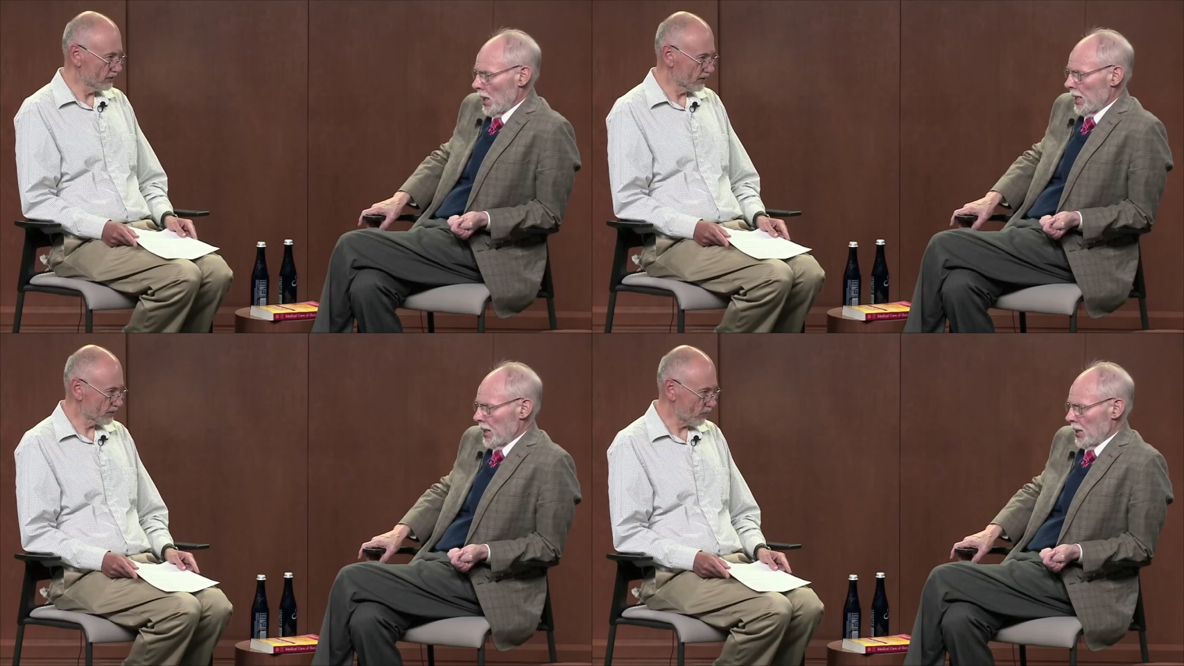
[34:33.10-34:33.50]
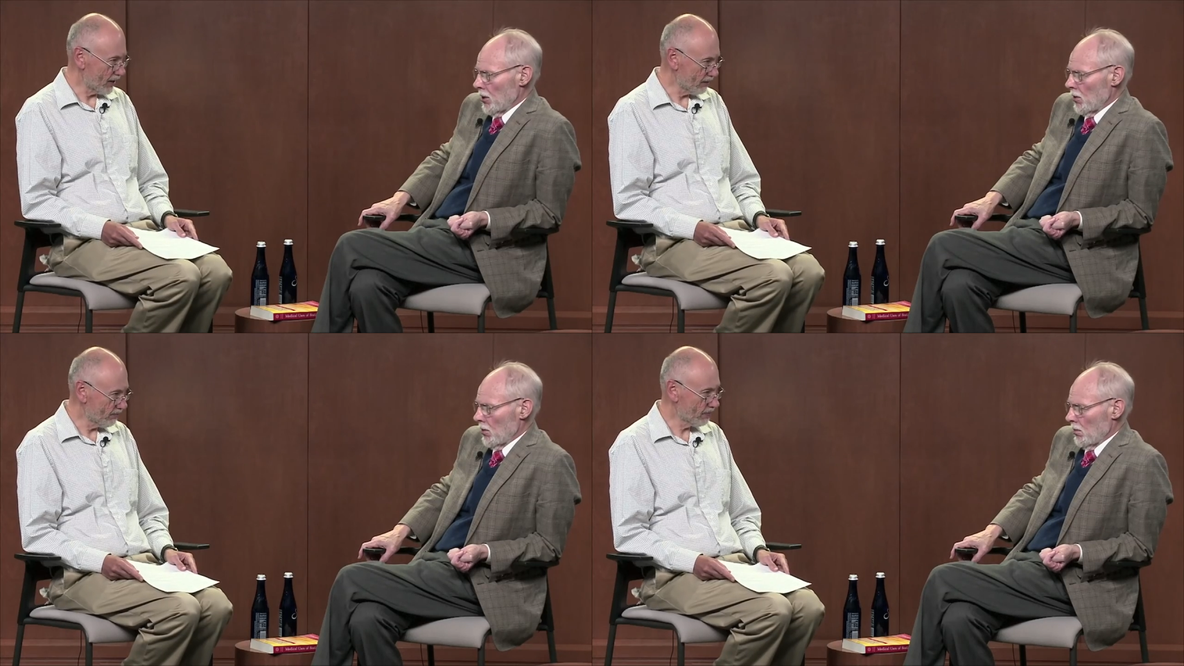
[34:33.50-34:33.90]
Speaker 1: I as well.
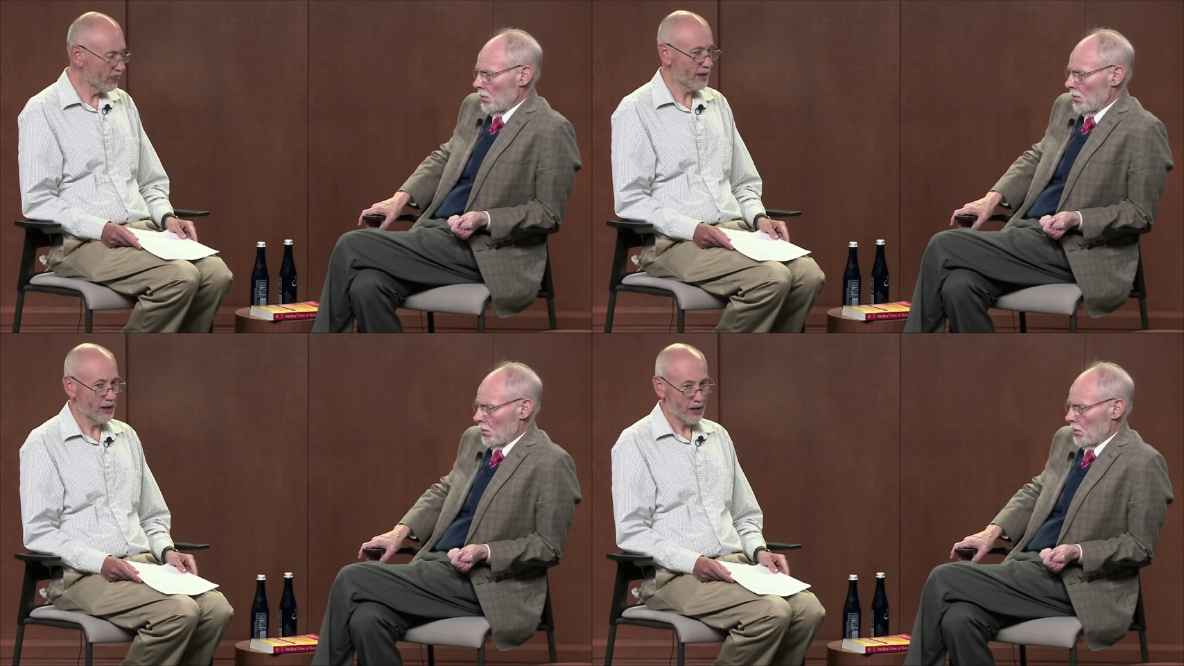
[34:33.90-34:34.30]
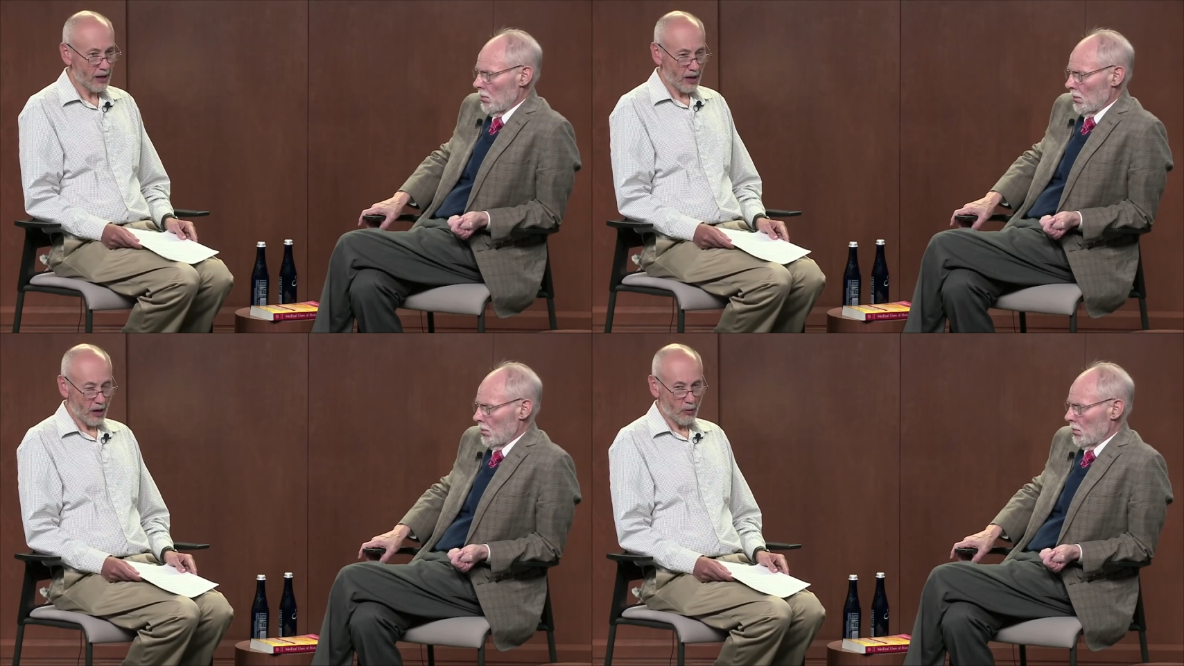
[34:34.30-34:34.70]
So.
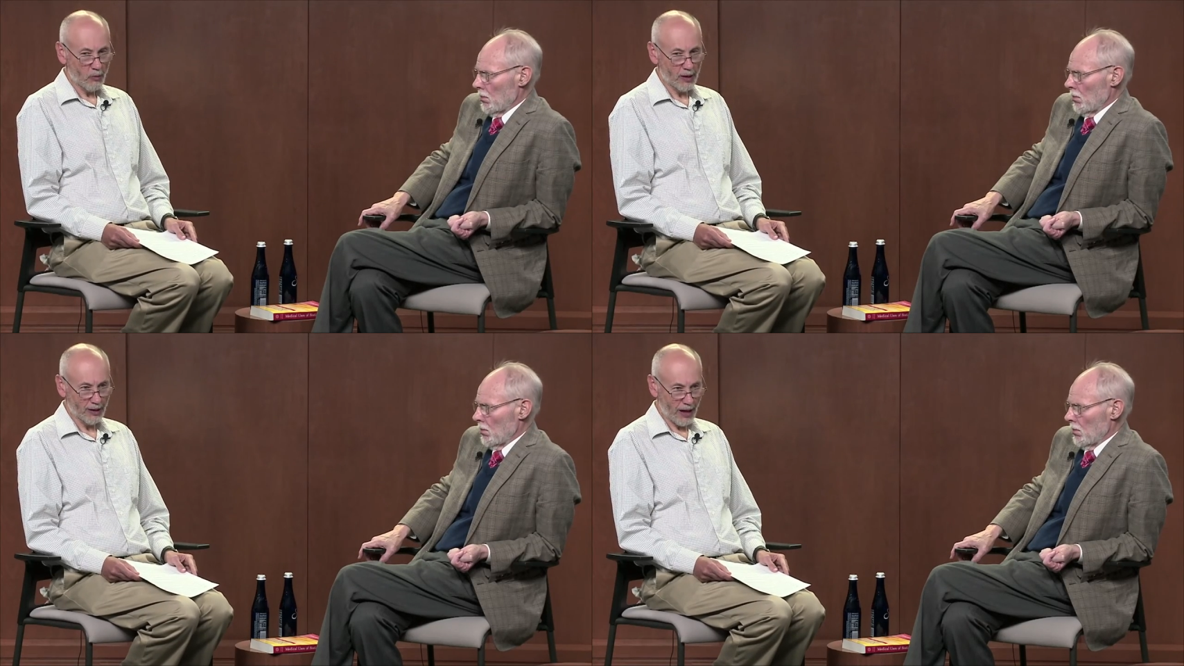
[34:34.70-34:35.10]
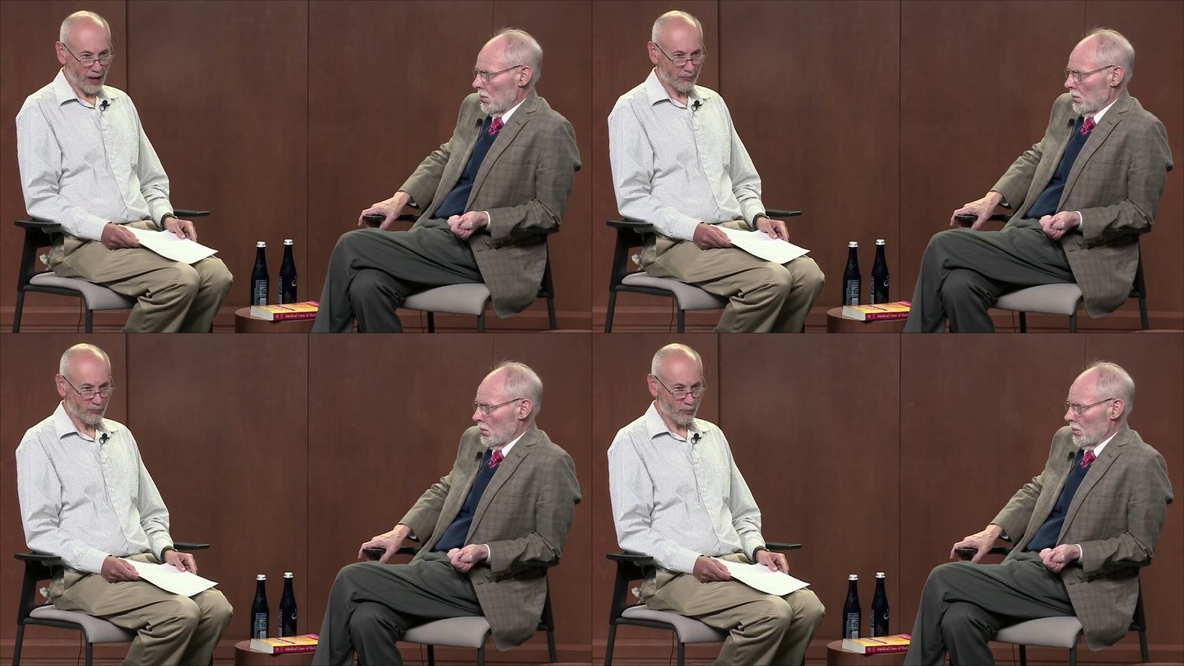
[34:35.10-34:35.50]
Well,
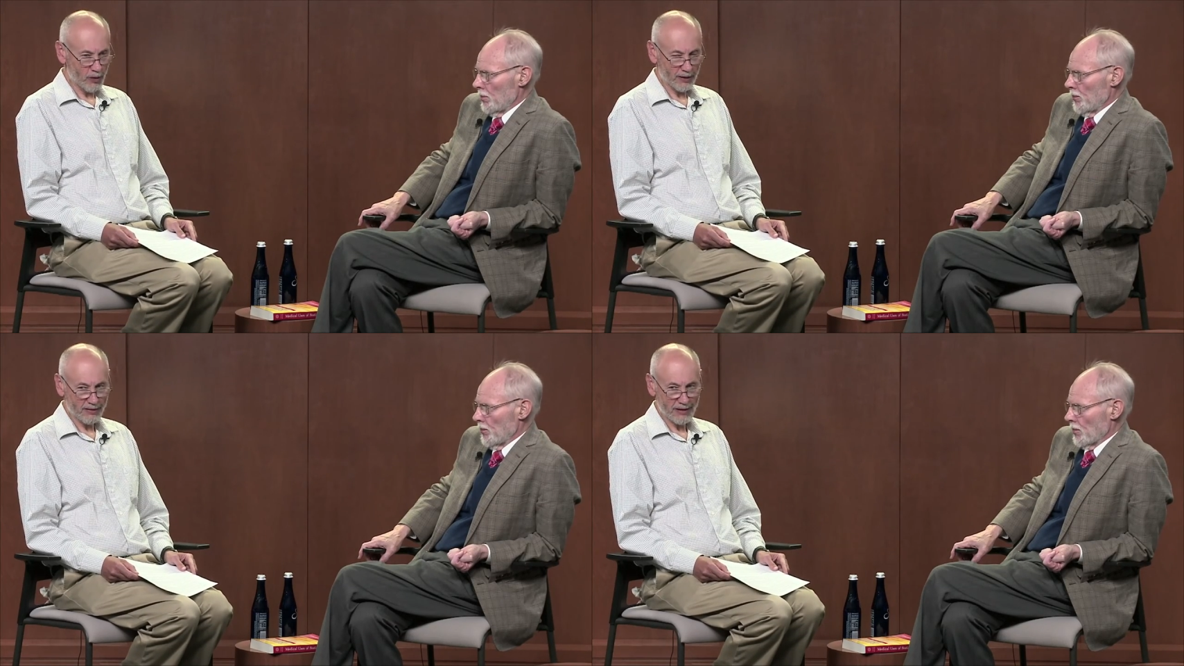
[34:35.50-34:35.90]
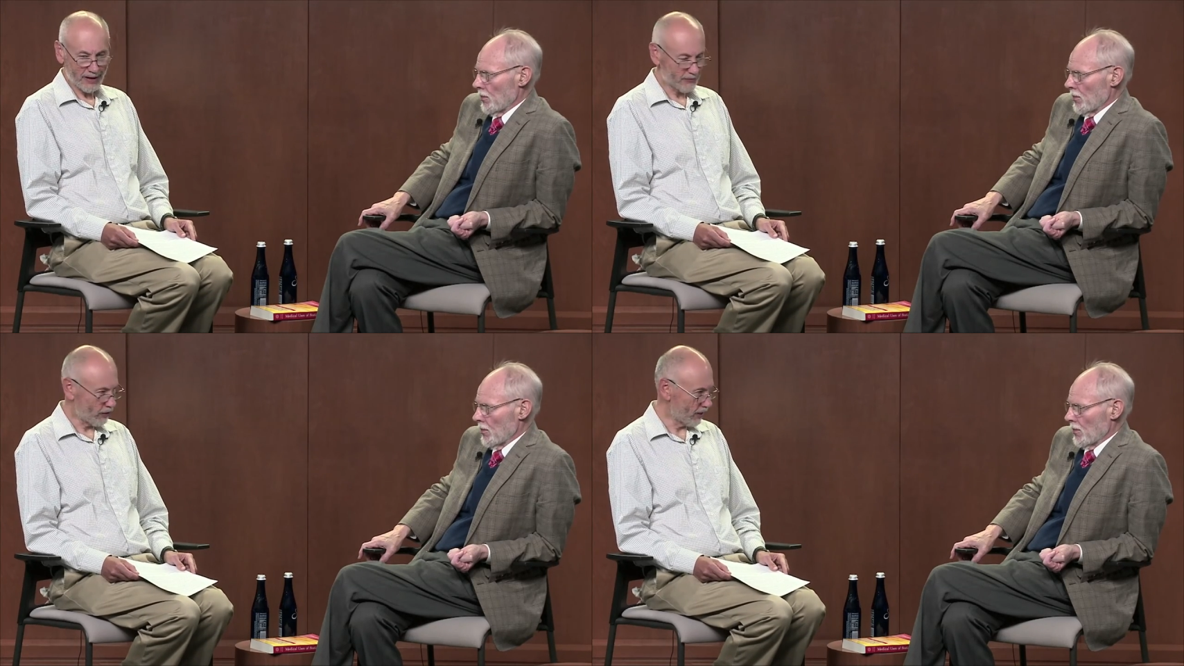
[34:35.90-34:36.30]
I want to thank
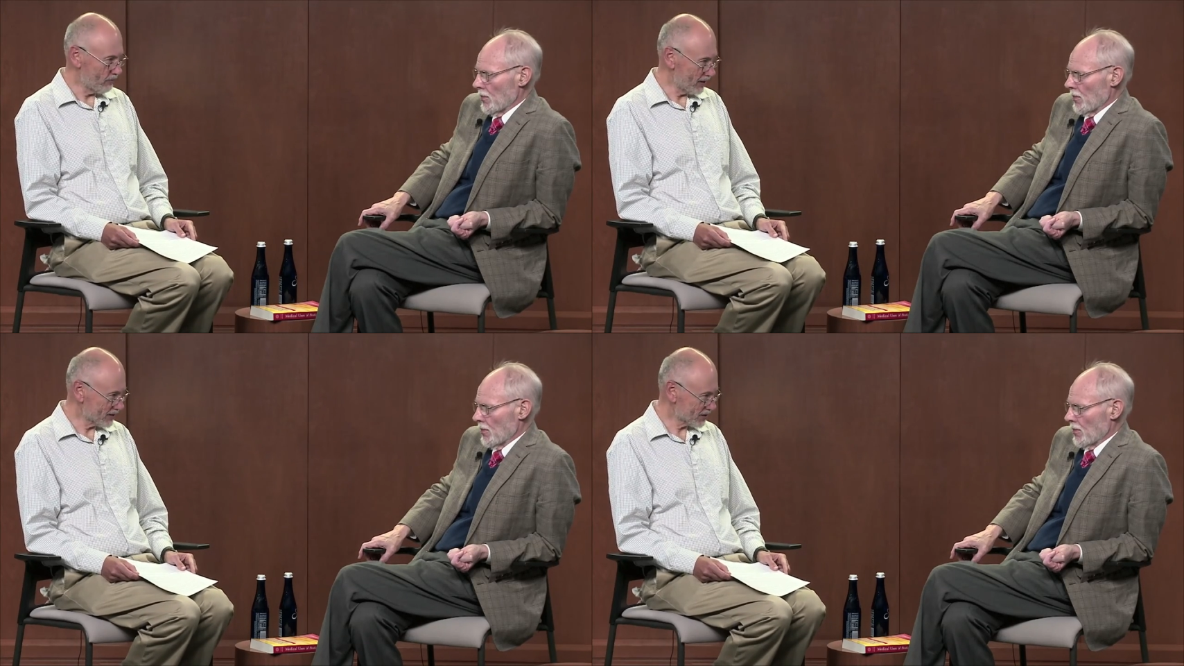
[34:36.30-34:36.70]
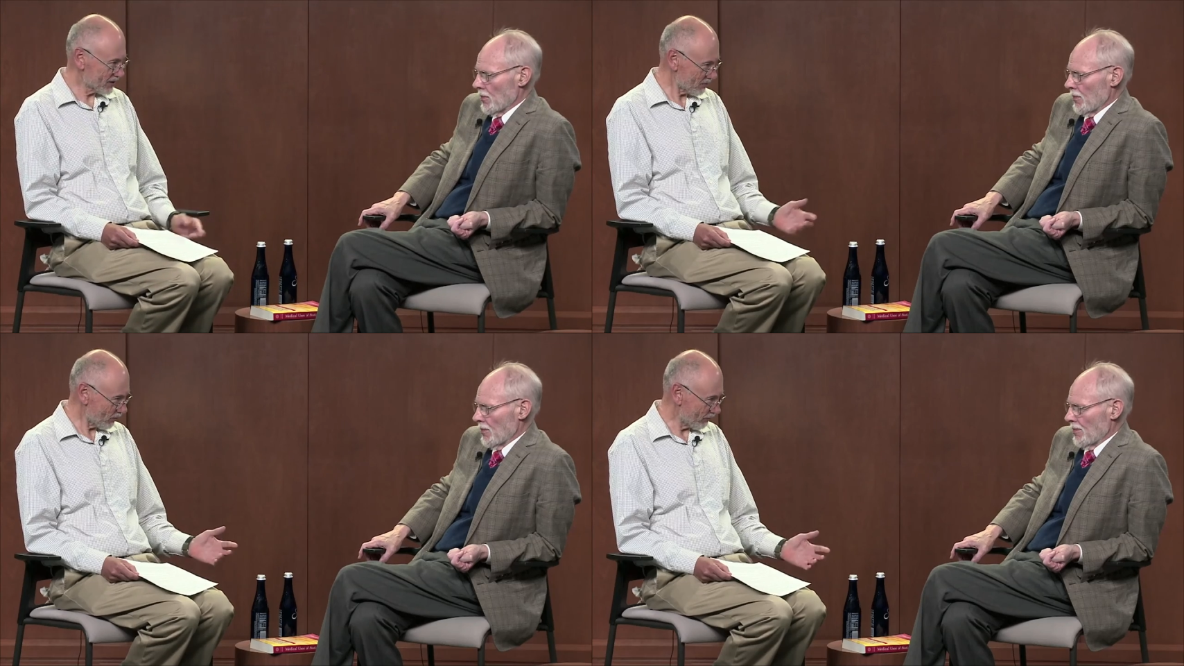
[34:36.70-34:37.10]
very
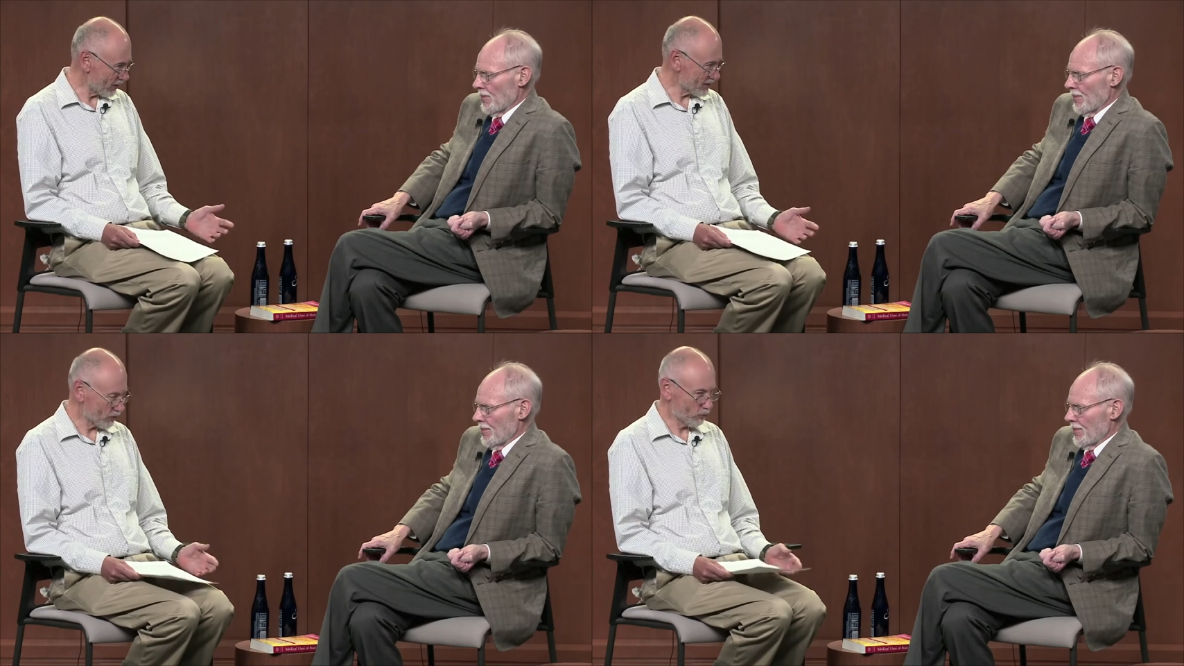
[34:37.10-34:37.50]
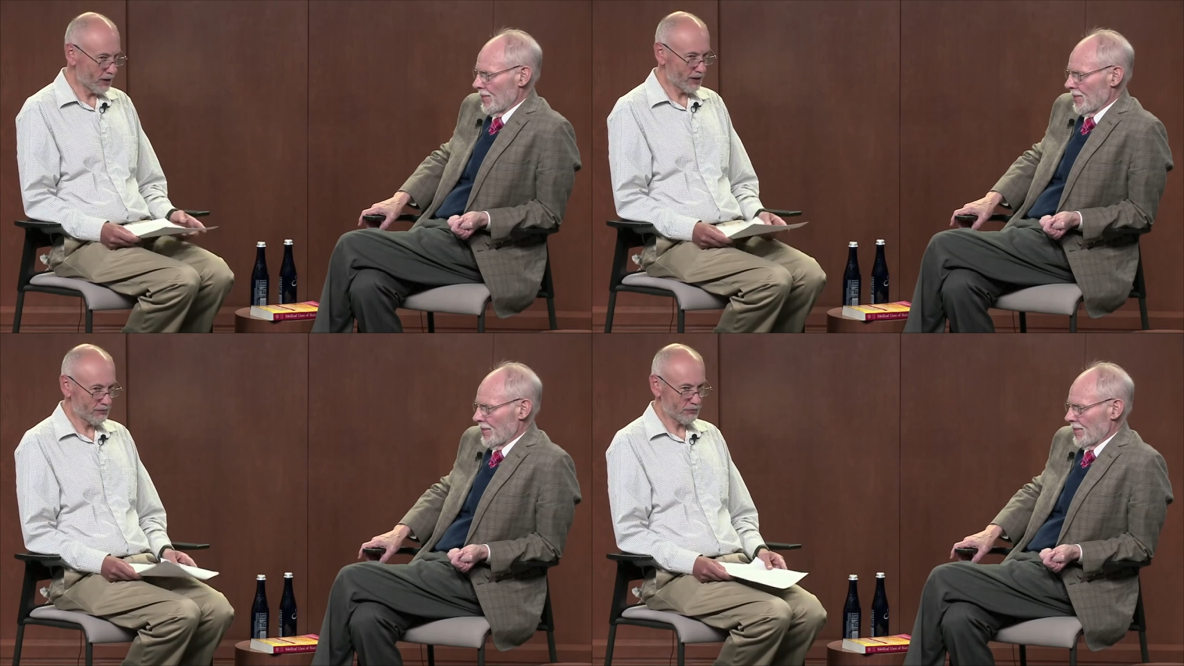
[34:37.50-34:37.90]
much Professor
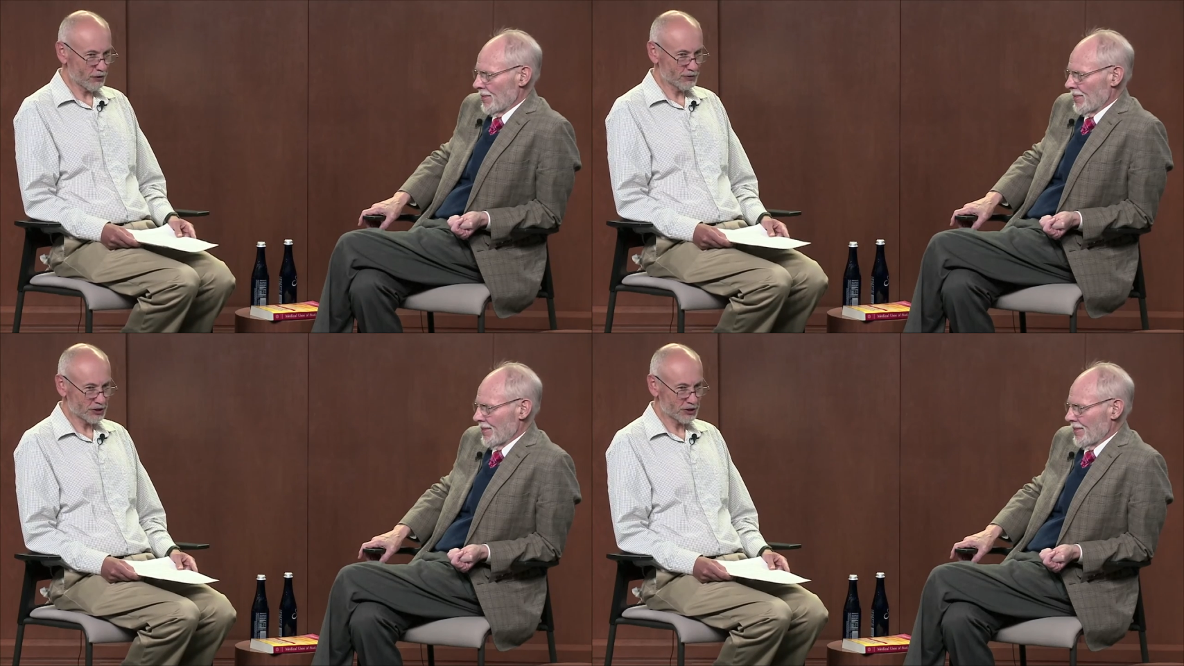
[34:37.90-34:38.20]
Ware for